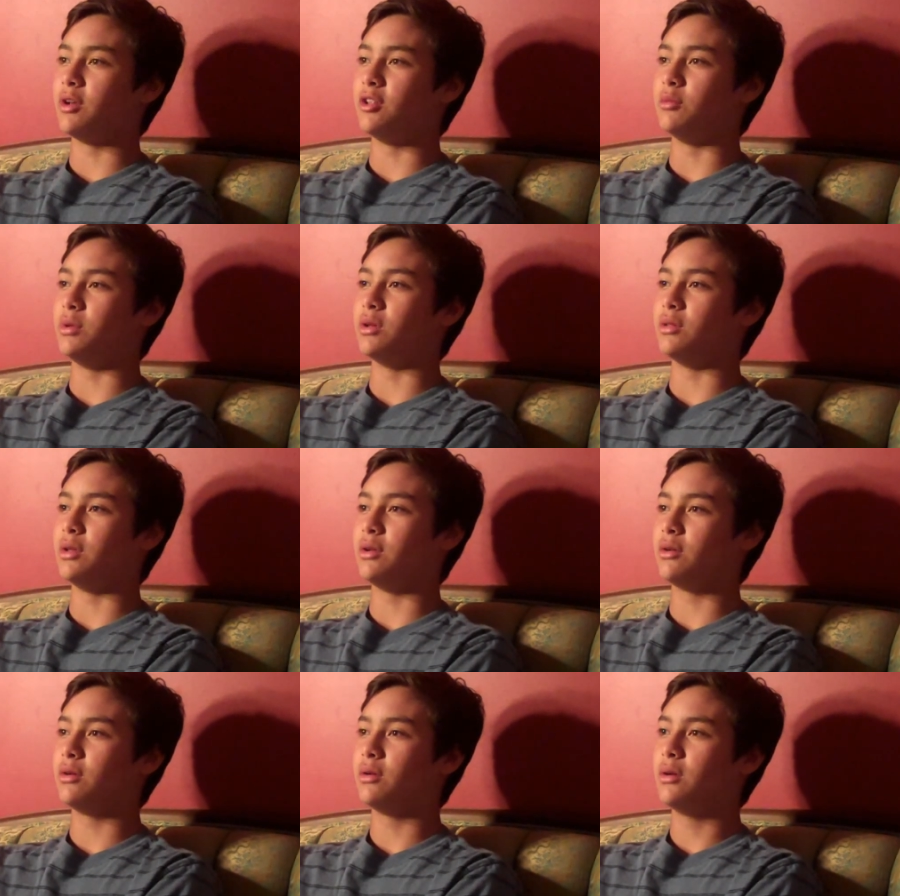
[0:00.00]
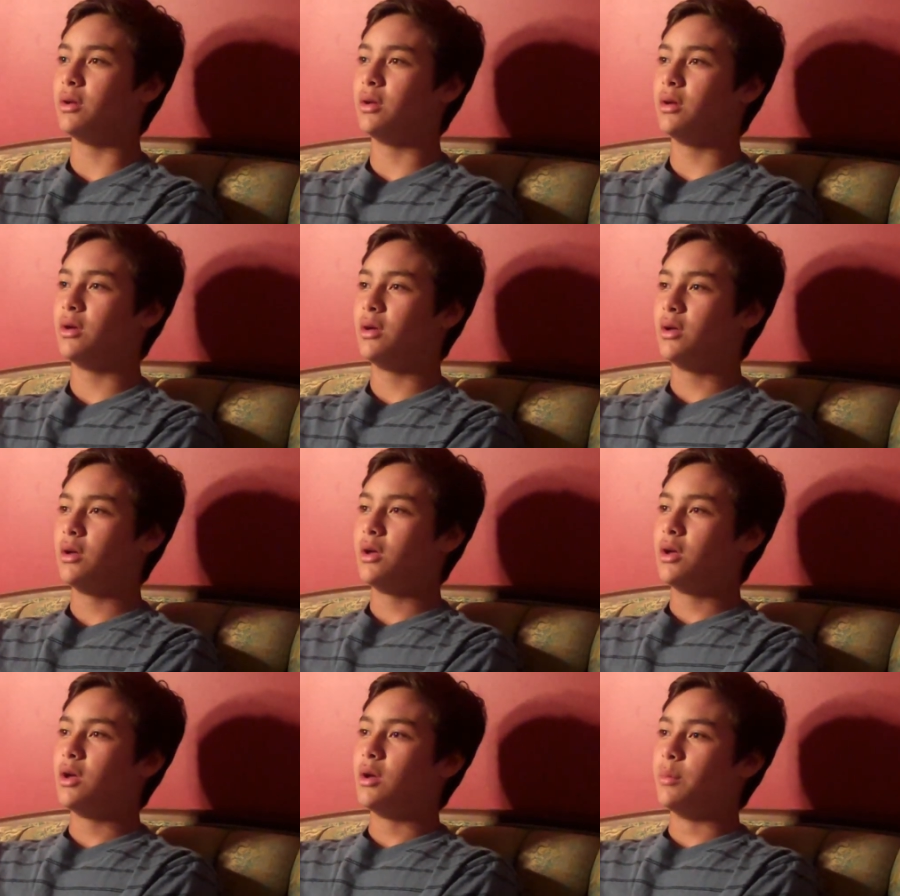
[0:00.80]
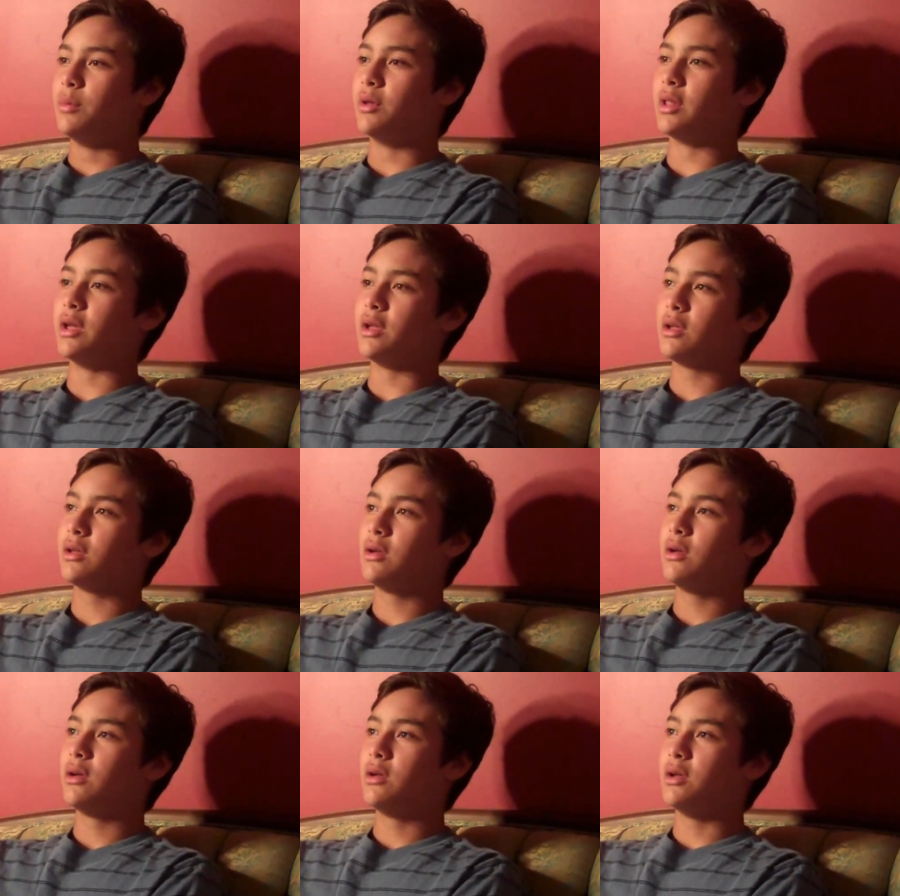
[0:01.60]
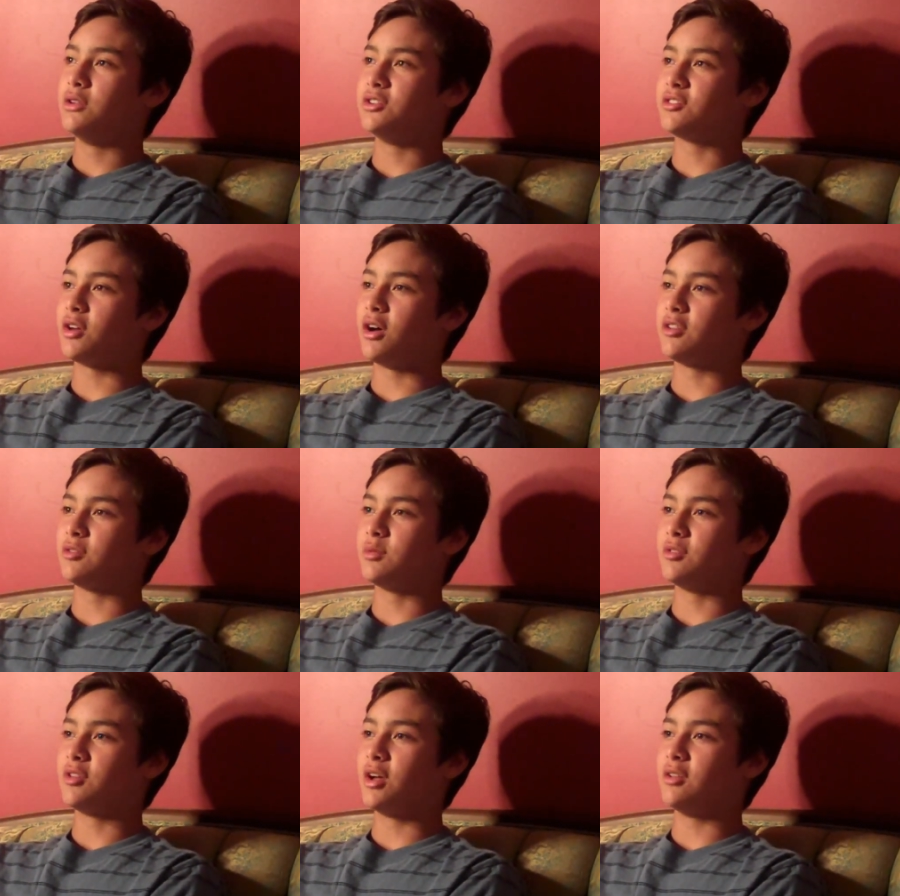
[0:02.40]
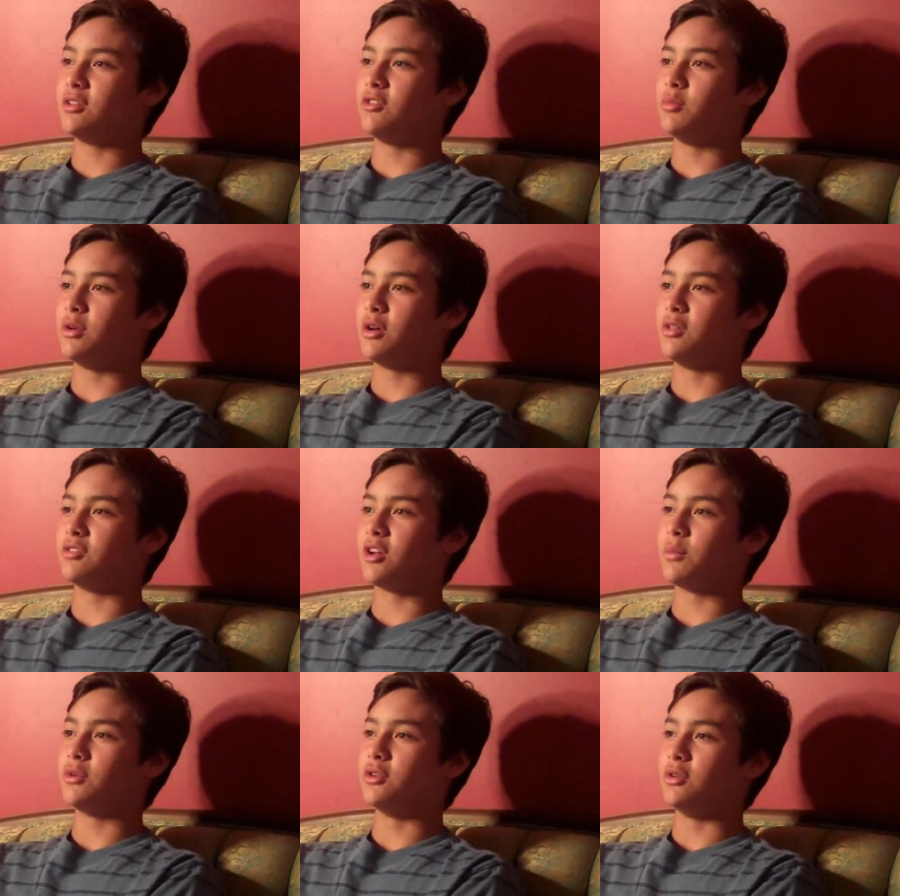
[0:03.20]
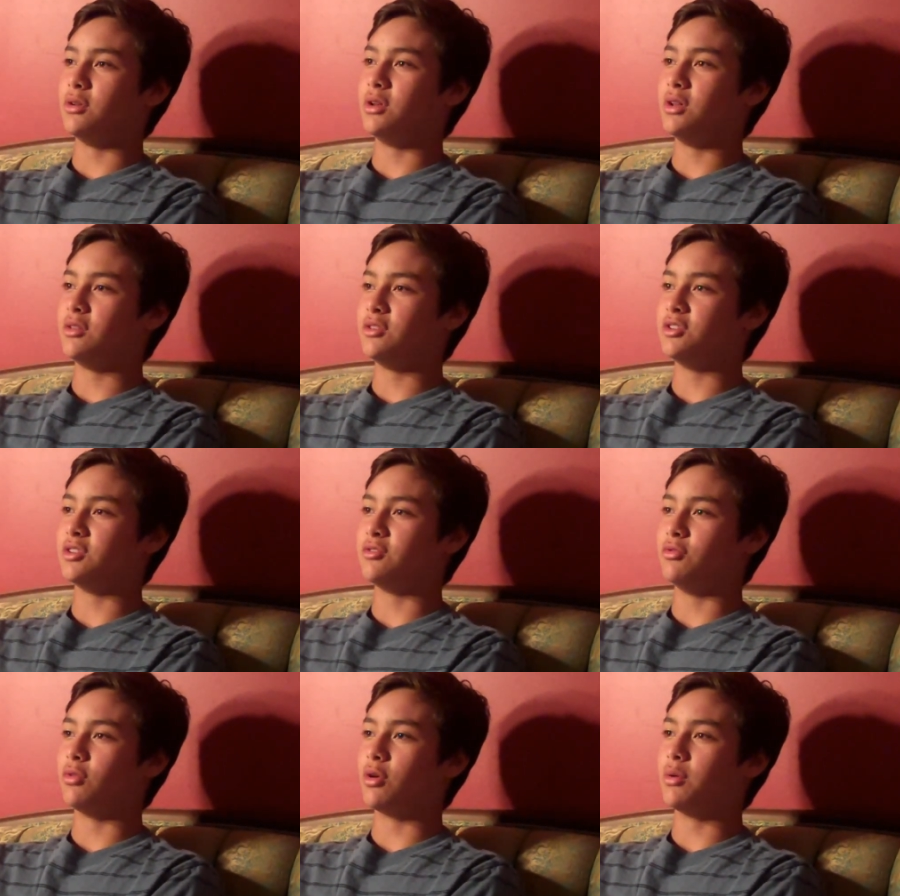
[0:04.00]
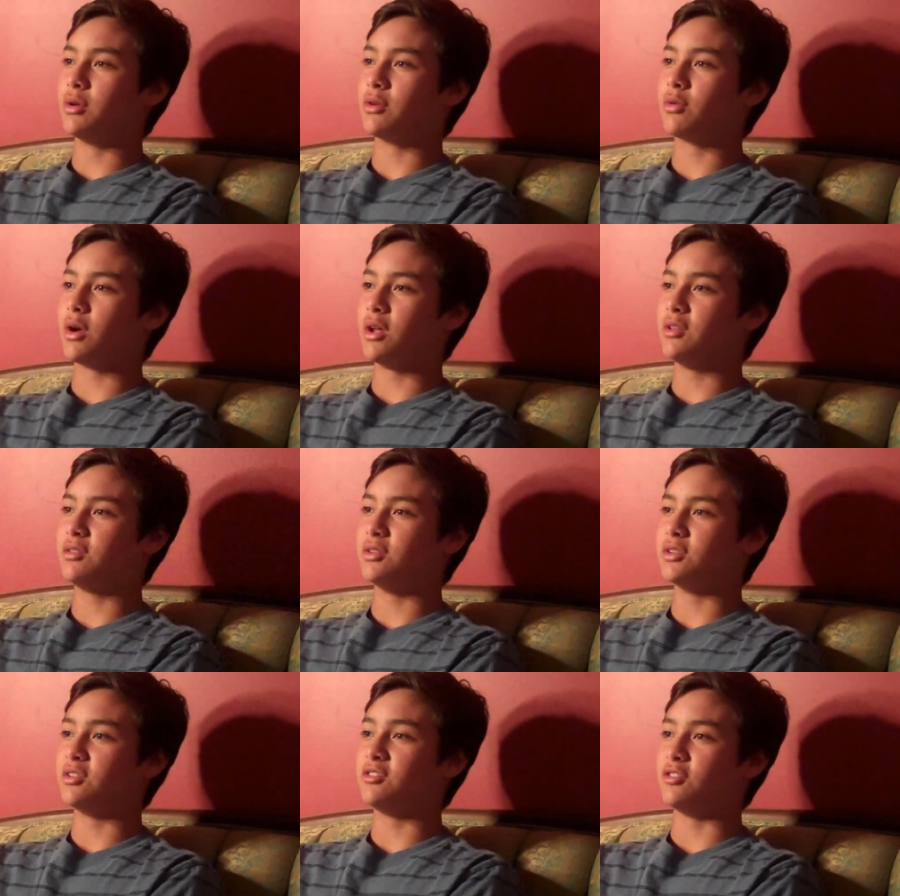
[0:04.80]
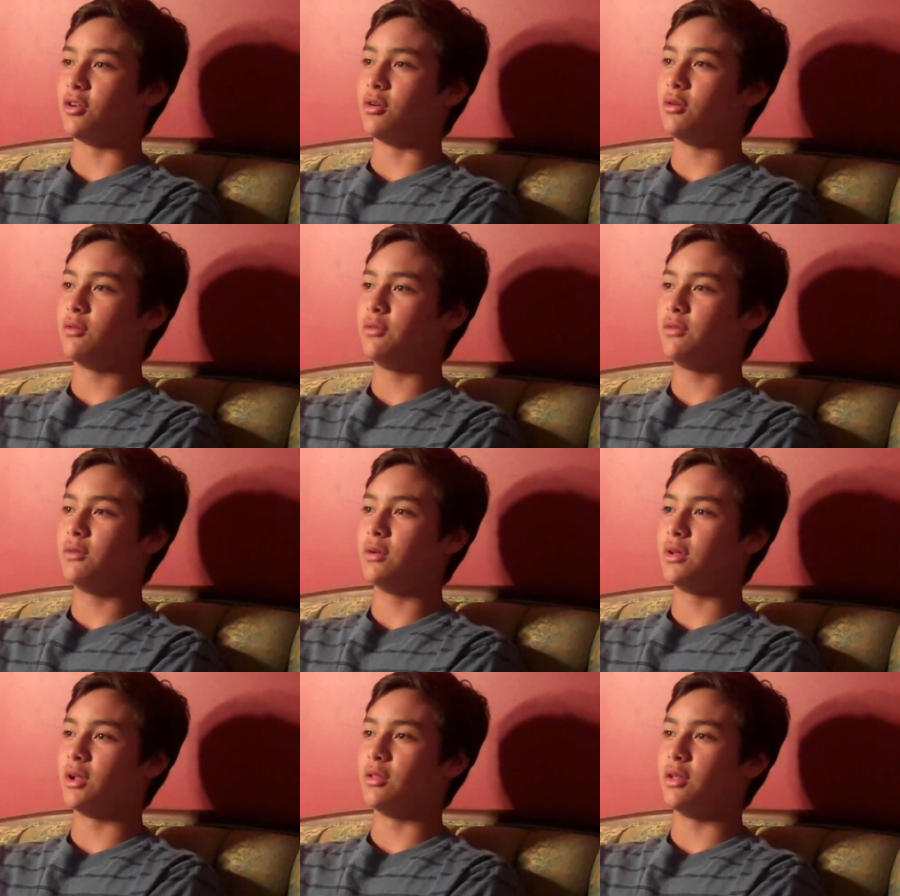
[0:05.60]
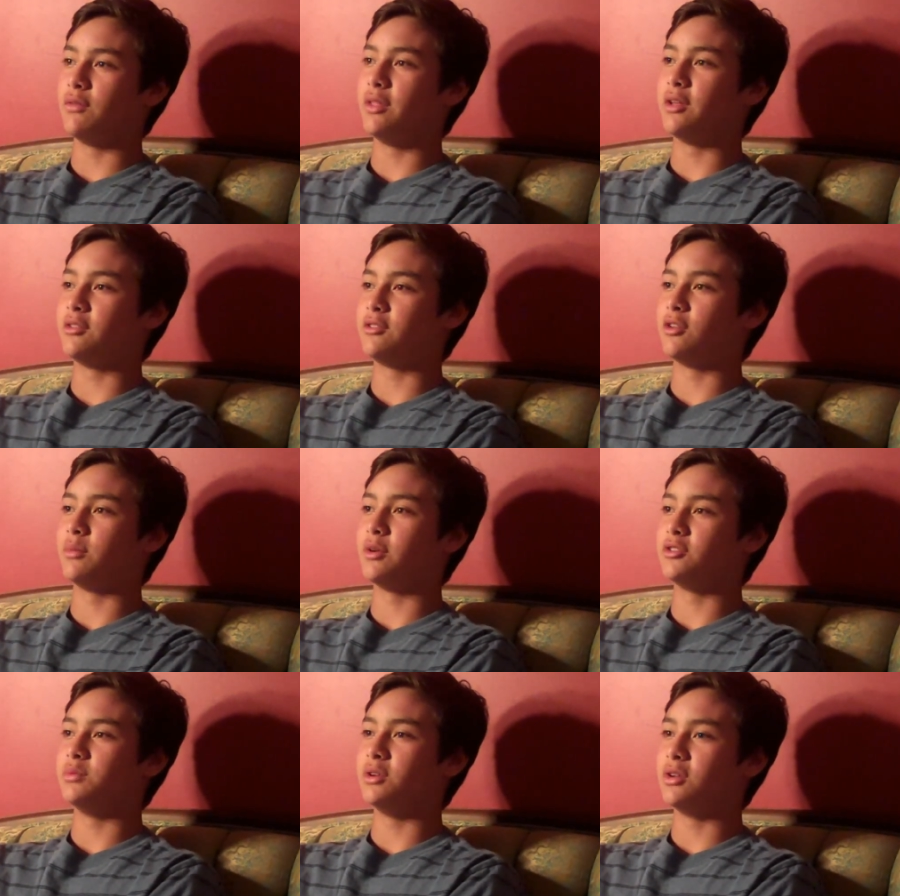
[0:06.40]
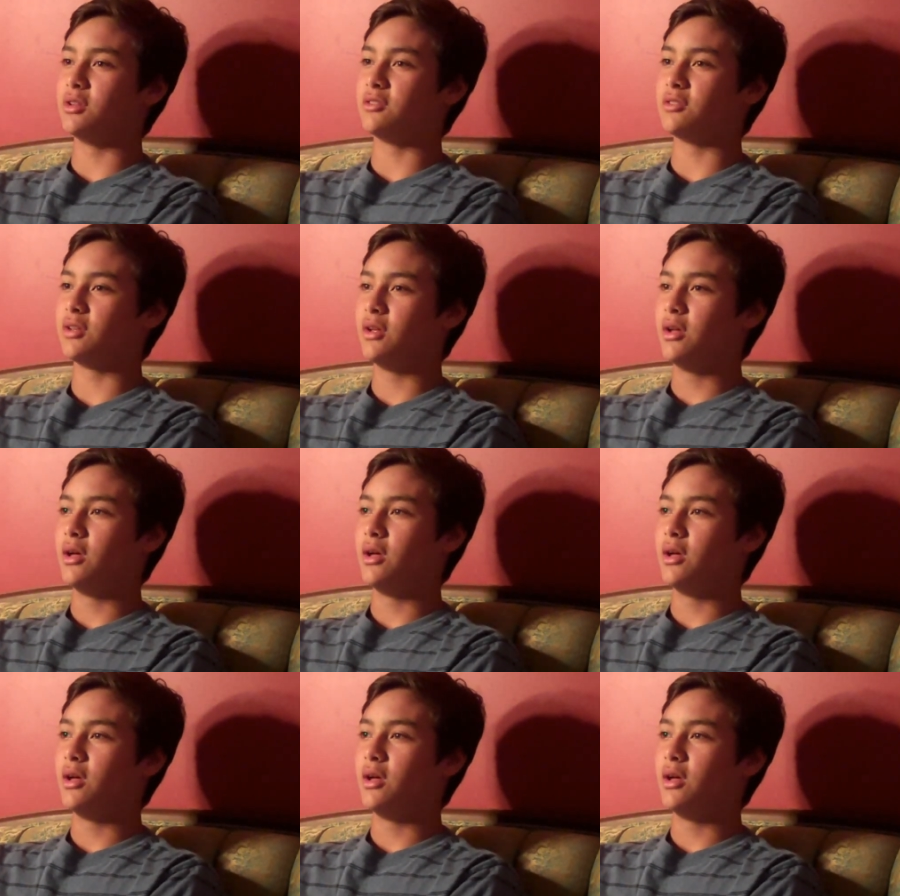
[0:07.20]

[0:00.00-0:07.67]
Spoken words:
ready to be a leader. But like it's just awesome because God's giving me all these opportunities to just grow in Christ and just serve, and I love that so much because